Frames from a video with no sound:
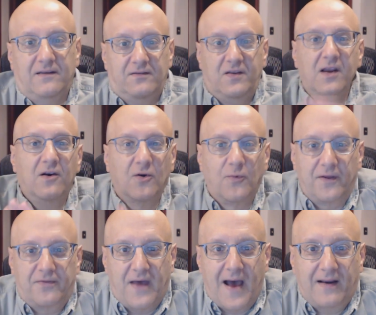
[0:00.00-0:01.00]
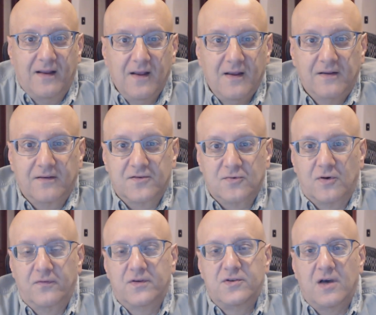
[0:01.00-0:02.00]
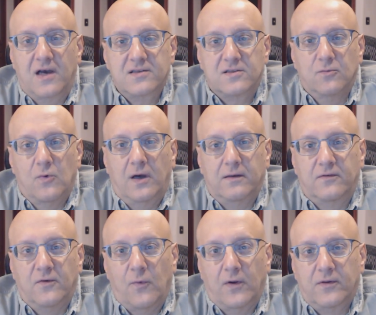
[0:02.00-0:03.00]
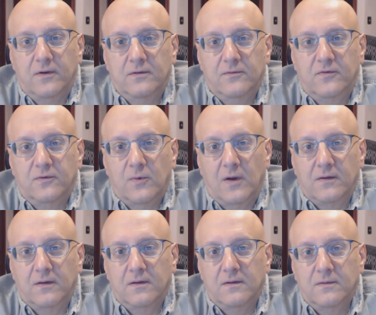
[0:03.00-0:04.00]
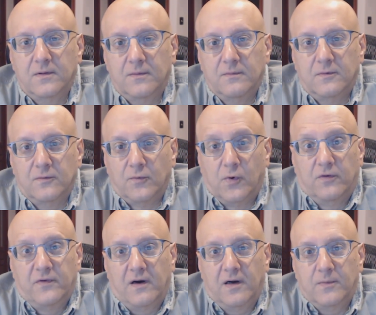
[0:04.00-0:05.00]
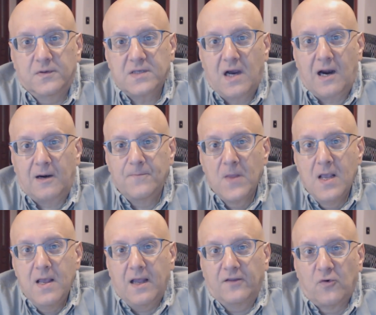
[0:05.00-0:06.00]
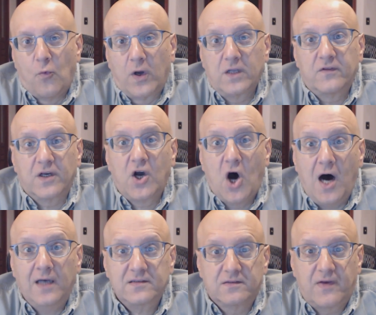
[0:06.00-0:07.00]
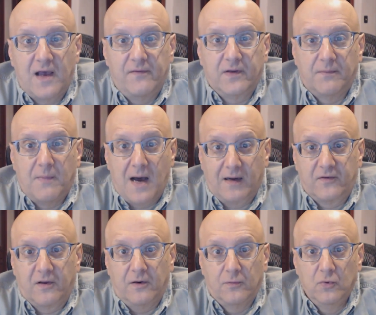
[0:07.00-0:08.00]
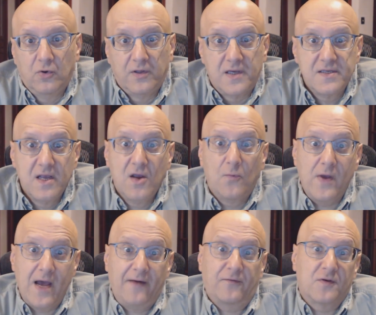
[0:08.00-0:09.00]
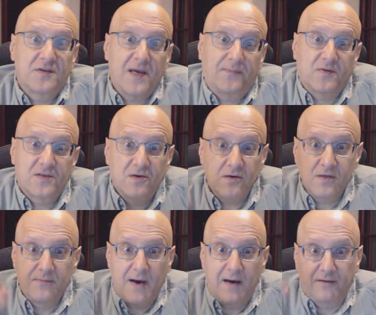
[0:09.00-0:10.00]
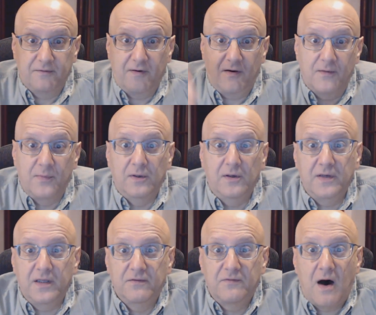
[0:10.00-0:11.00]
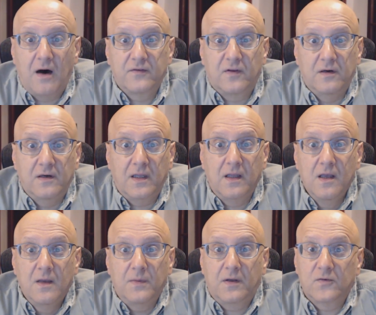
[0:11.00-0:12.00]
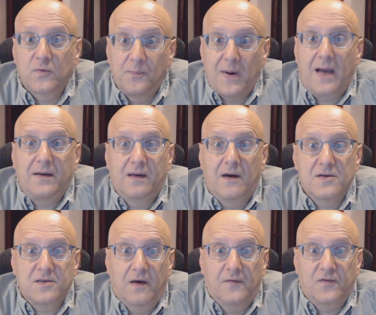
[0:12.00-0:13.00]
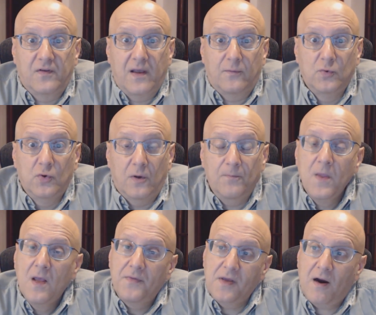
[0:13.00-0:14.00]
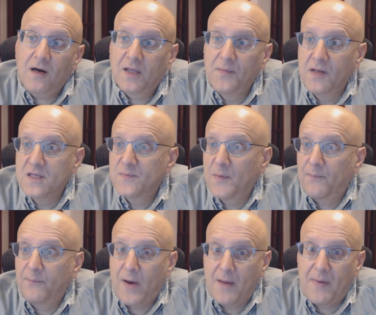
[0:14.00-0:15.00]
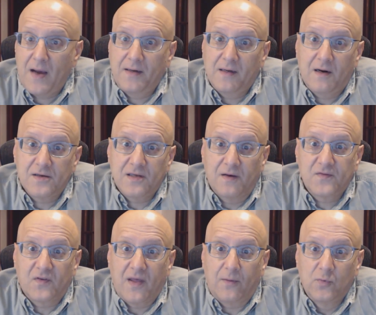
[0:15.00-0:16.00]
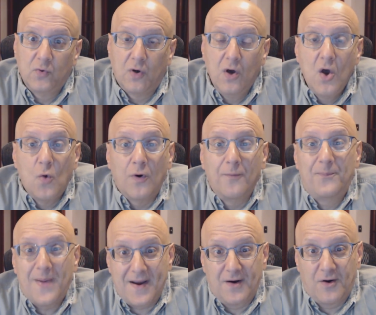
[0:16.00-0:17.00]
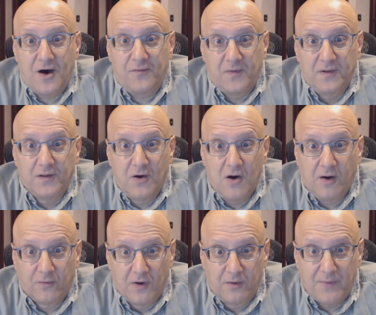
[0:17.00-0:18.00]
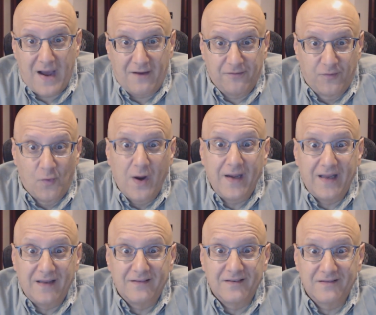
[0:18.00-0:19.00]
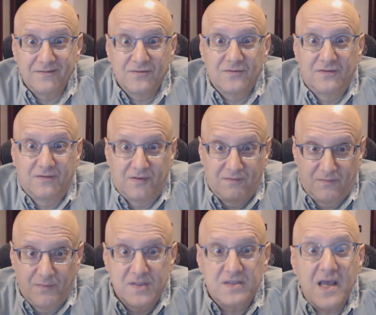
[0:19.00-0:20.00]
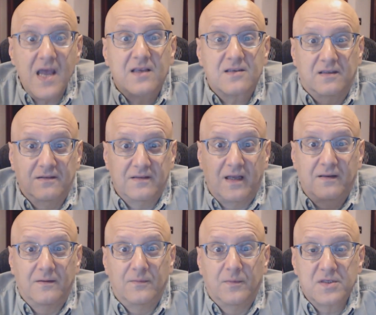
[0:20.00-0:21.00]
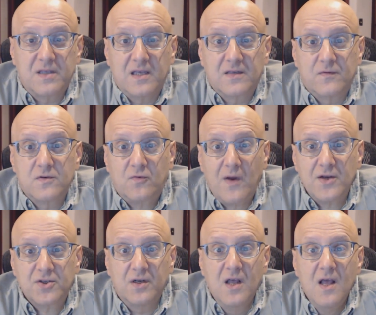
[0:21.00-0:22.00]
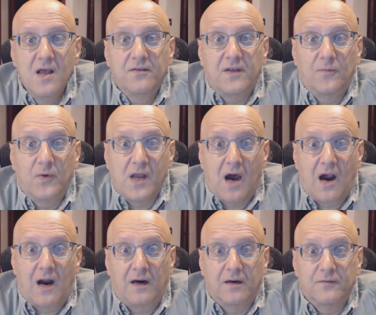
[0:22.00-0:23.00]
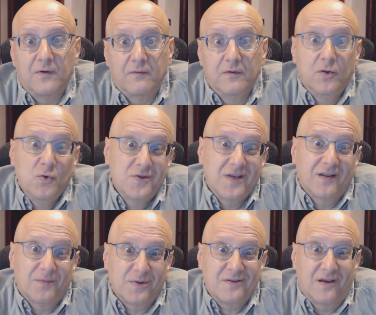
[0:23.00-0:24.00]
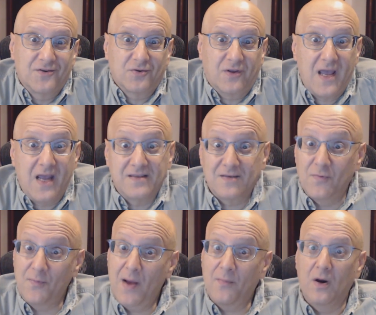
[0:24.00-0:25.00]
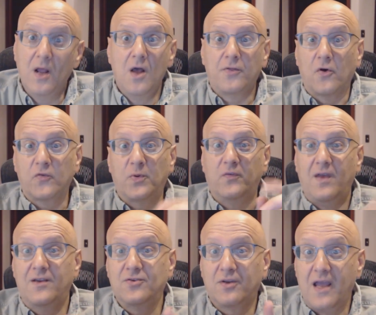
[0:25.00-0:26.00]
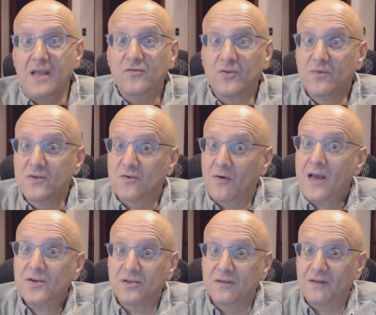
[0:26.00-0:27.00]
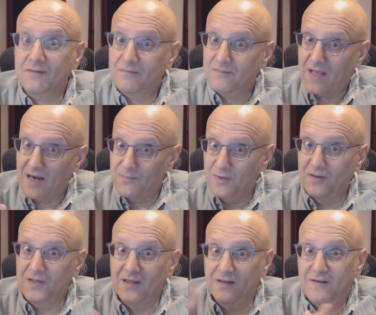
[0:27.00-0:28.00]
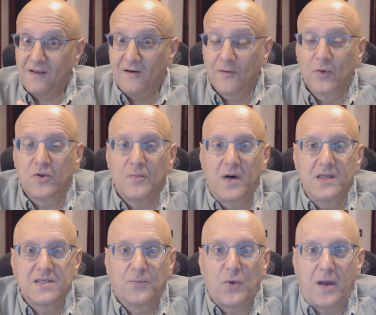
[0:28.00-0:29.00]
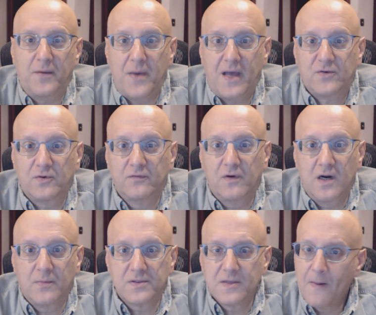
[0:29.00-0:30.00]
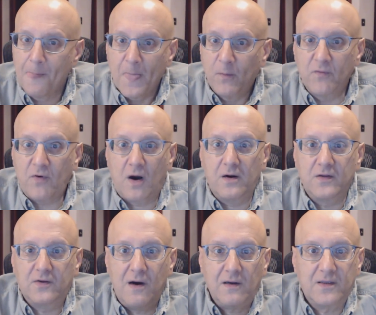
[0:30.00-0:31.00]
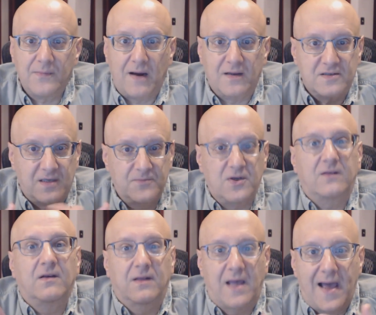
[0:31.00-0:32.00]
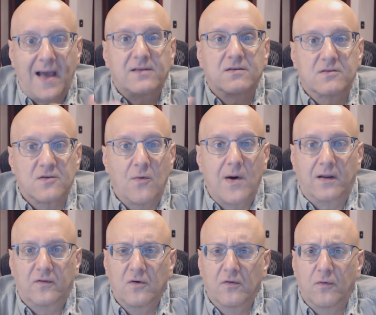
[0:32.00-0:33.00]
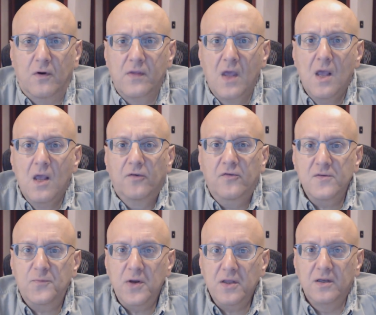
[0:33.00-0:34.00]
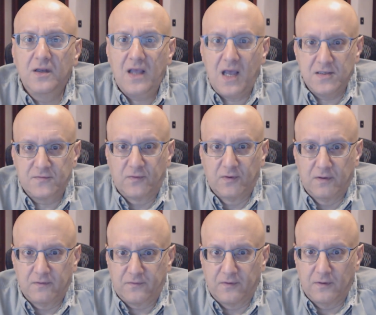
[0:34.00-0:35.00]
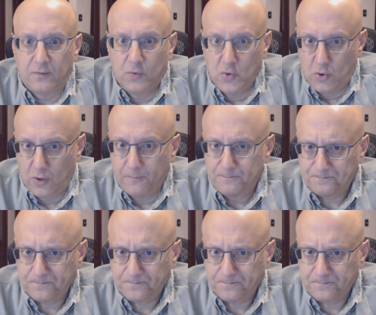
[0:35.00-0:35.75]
tinker with that to sort of adjust to what the real variables are. And so one of the costs of having a monetary rule is we have to accept a certain amount of variability and volatility because we're binding ourselves to that rule. The argument is, but by binding ourselves to that rule, we're better off in the long run by avoiding the mistakes and the mistakes of discretion than we are of losing the potential gains. And remember, those potential gains from discretion, that ability to tinker with the money supply to match real variables, we've already talked about is subject to lags and so on and so forth. So there's a pretty good case for a rule